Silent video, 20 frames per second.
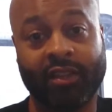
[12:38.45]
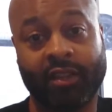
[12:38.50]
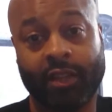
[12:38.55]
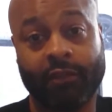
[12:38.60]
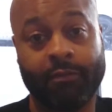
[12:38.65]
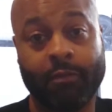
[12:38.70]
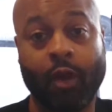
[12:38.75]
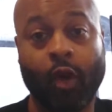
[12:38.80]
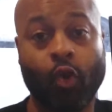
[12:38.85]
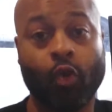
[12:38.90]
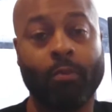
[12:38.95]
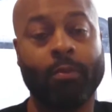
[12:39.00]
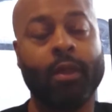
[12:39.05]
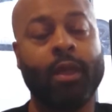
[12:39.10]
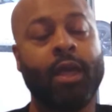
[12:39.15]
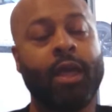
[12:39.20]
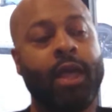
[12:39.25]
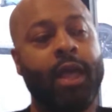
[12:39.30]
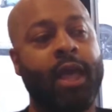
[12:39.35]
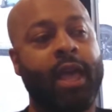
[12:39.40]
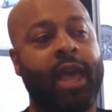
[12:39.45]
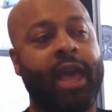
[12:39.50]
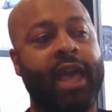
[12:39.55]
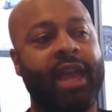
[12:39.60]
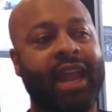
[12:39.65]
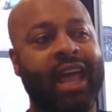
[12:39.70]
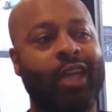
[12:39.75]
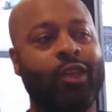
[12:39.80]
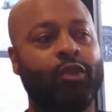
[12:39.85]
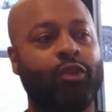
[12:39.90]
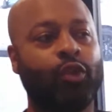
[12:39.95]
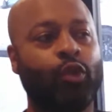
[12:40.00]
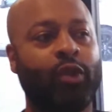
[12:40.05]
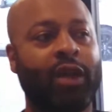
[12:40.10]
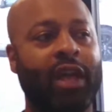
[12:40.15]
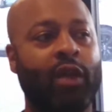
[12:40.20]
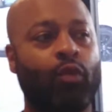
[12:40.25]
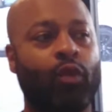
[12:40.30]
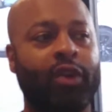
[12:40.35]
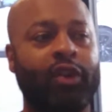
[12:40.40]
Give them hope, and how you do
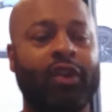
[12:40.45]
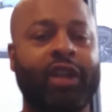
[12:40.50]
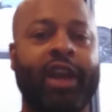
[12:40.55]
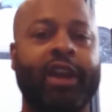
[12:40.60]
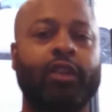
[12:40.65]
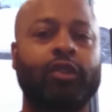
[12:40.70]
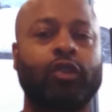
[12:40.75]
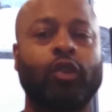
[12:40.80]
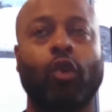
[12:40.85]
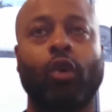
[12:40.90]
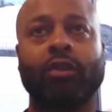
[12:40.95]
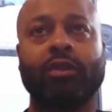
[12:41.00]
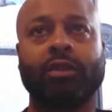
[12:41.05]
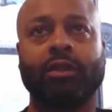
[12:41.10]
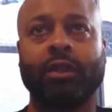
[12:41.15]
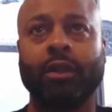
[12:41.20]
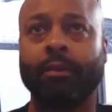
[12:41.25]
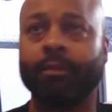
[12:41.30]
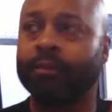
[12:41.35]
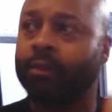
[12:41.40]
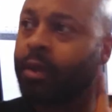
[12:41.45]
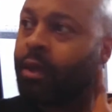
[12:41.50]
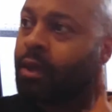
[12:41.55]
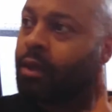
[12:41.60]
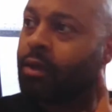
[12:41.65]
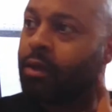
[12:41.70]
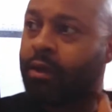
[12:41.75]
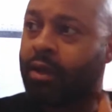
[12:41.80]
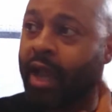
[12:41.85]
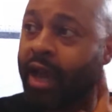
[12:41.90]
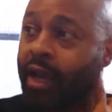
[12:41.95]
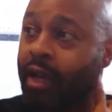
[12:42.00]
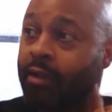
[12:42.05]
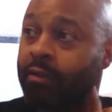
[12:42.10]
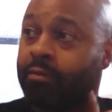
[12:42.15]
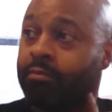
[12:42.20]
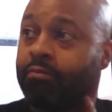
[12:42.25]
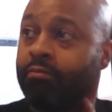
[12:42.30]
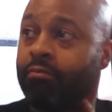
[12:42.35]
that? One, you gotta talk to them. You gotta,